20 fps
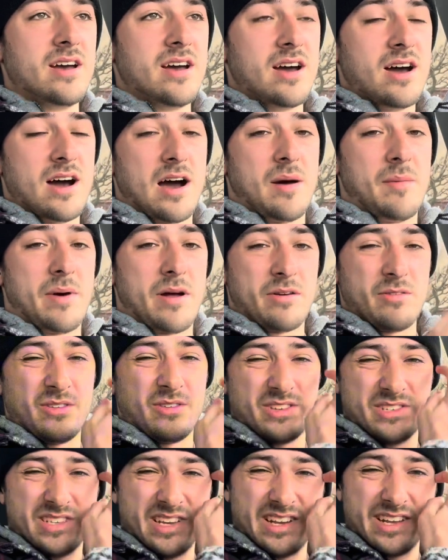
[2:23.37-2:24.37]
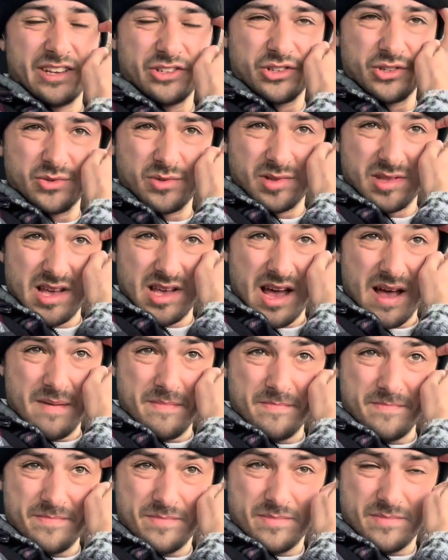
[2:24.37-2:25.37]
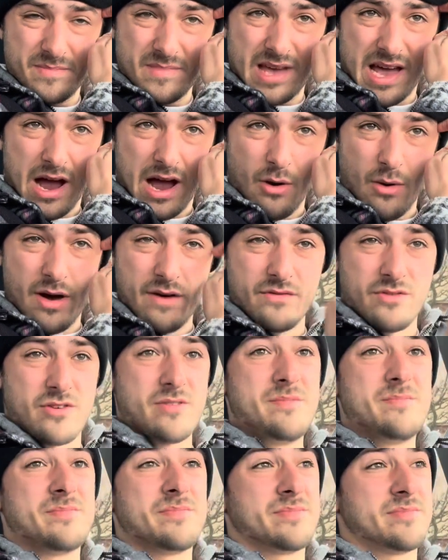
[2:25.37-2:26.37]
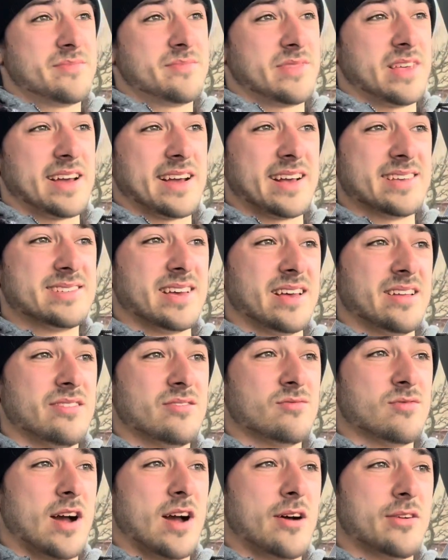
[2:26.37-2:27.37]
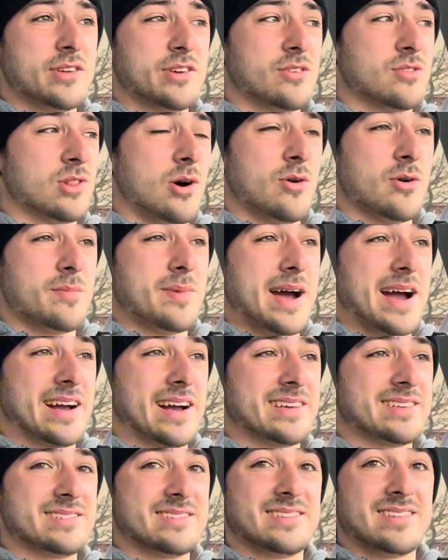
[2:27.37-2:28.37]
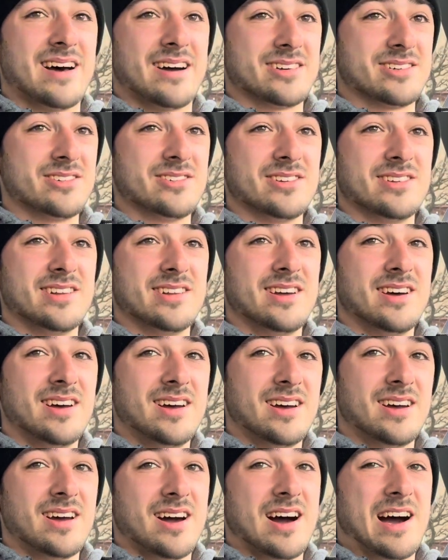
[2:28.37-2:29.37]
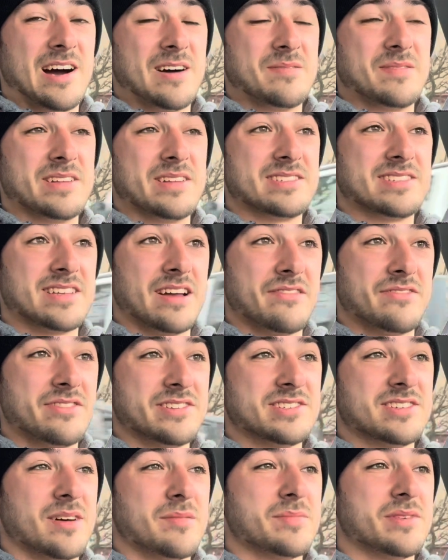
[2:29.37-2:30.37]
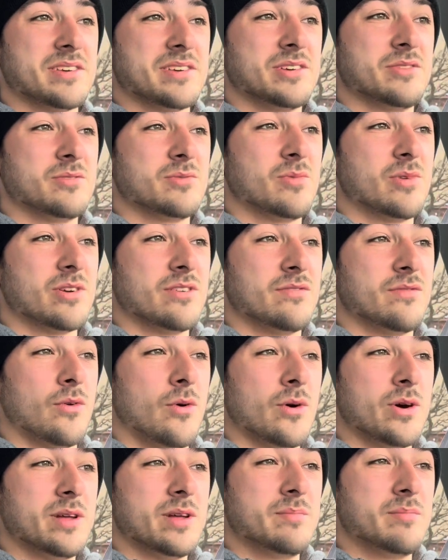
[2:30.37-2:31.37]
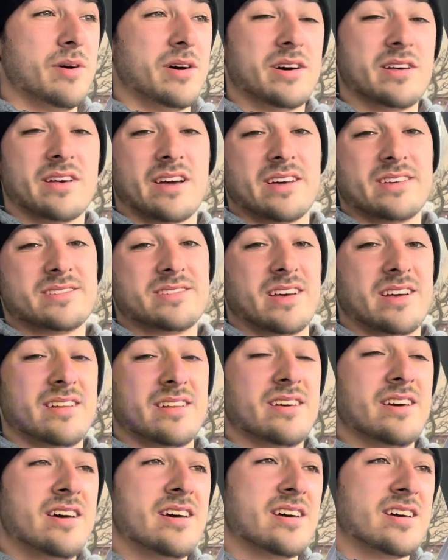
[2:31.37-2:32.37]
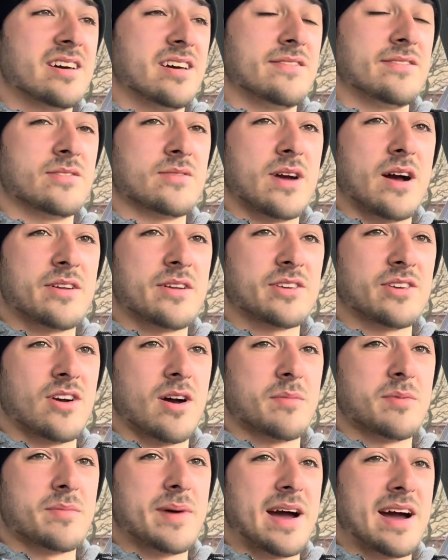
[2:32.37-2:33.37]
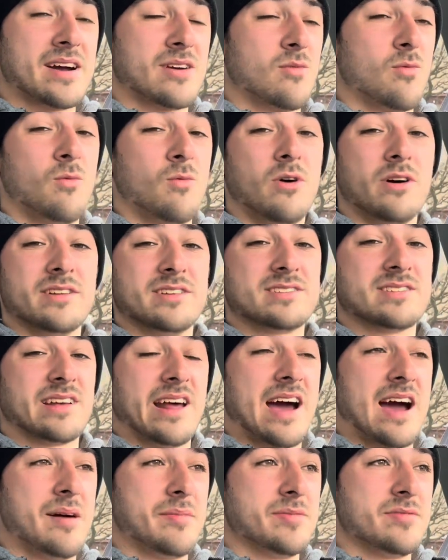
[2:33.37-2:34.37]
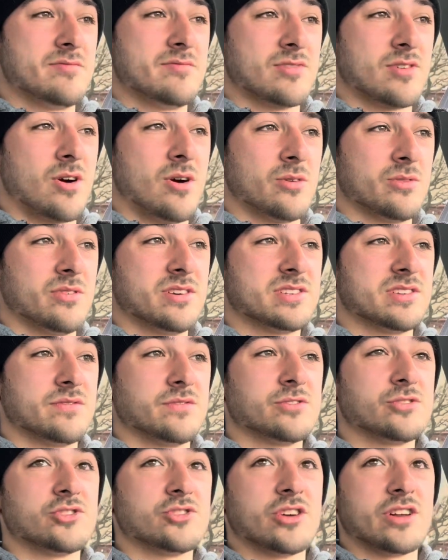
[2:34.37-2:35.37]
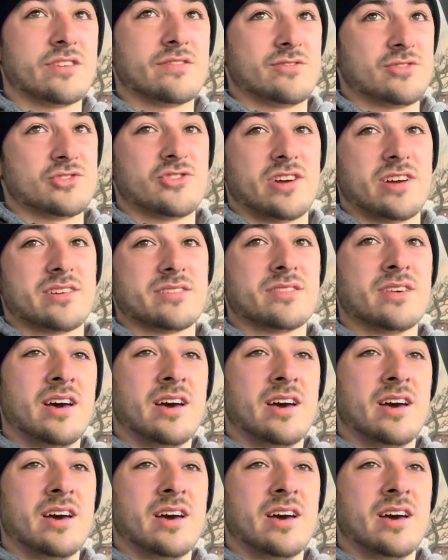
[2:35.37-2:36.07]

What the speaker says: I don't really see any issues with that. However, like I said, rounding your lower back is not good. That's definitely something you would want to avoid. But like I said, if you're rounding your upper back, 1, it's going to happen regardless if you're training for strength.